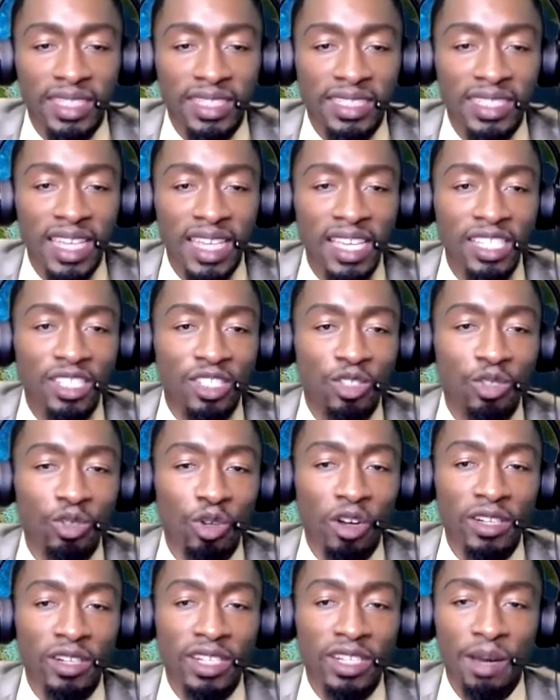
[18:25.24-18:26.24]
there's two
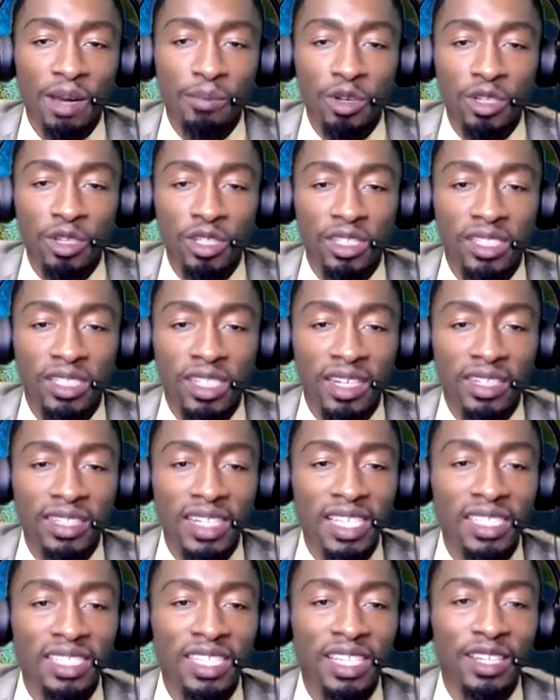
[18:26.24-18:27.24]
other numbers.
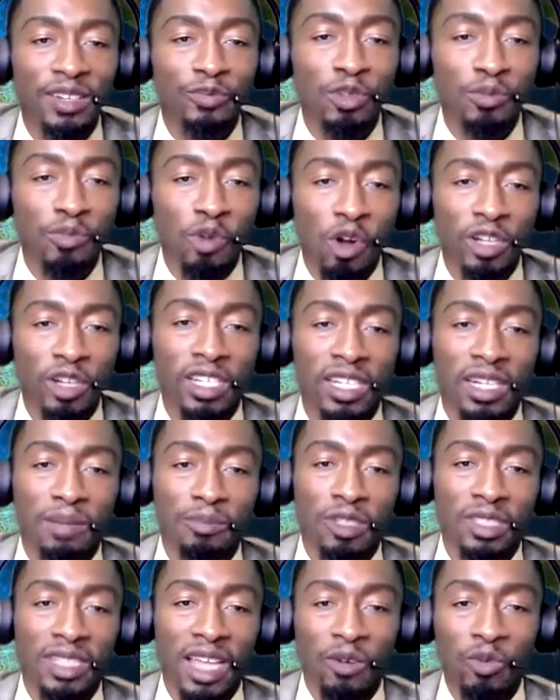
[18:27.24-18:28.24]
There's a few more other
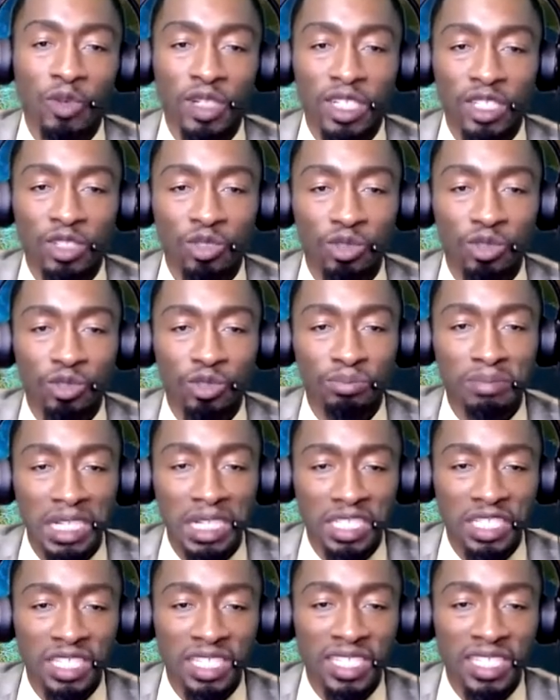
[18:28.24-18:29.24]
numbers I wanted to
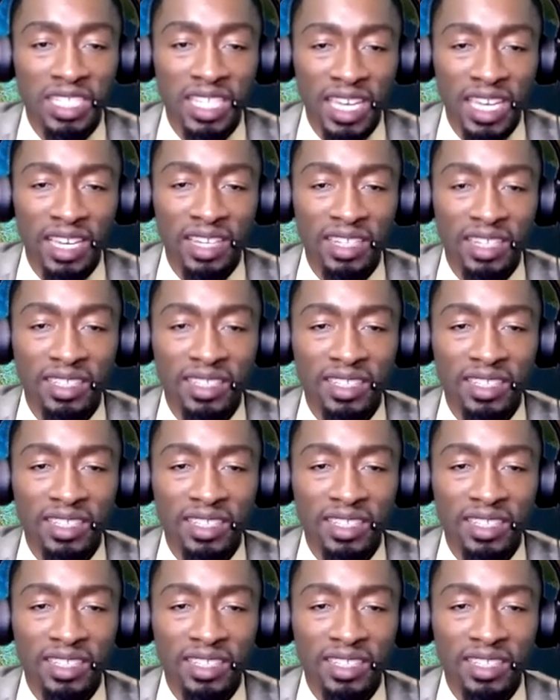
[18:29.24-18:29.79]
mention here.